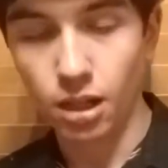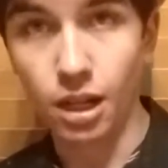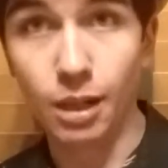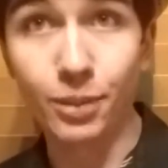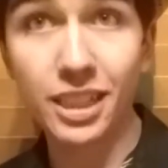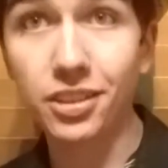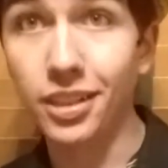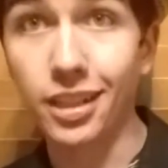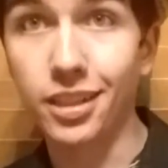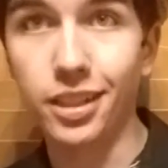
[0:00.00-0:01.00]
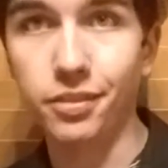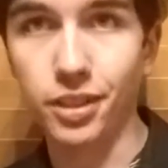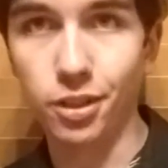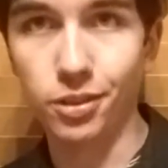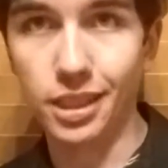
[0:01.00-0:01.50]
I'm actually not going to even
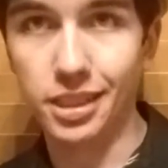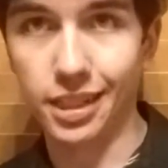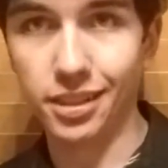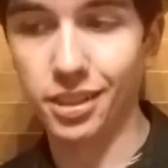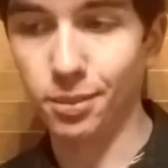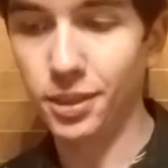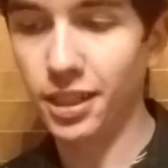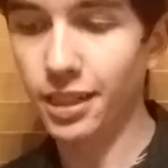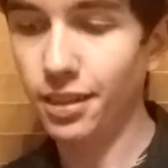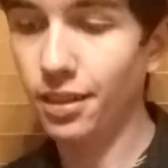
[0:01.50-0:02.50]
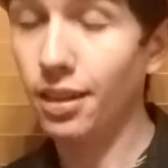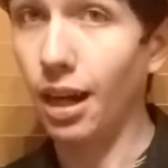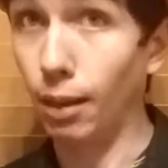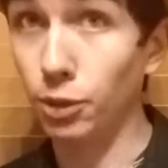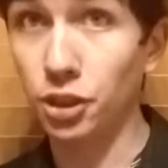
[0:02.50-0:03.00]
go with the second sip today.
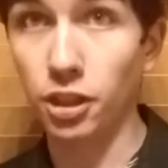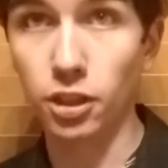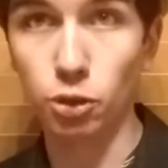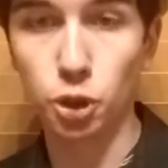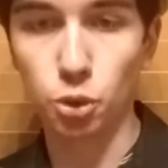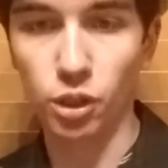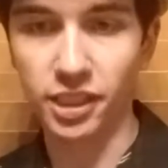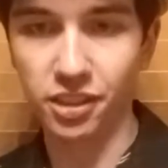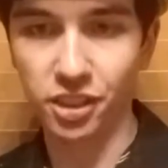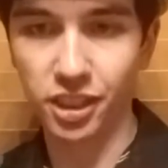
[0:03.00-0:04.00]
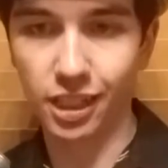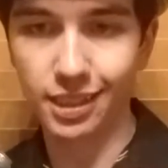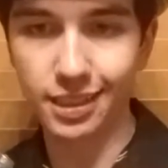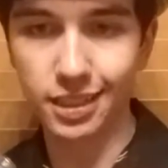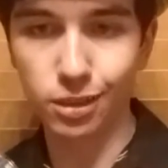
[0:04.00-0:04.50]
I'm just going to go straight to the shot
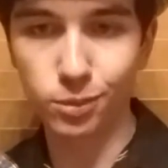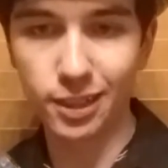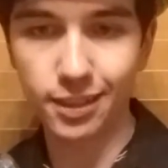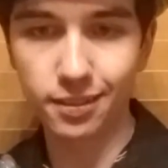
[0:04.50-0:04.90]
to celebrate it.